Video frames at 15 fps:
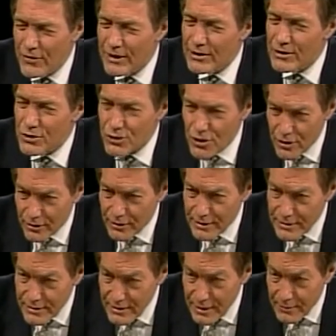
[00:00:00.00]
nothing is certain,
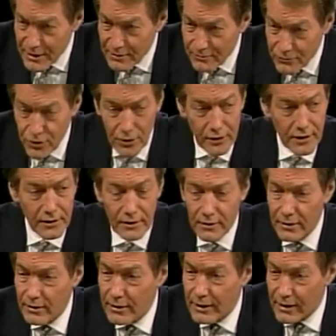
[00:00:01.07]
is it? I mean, certainly in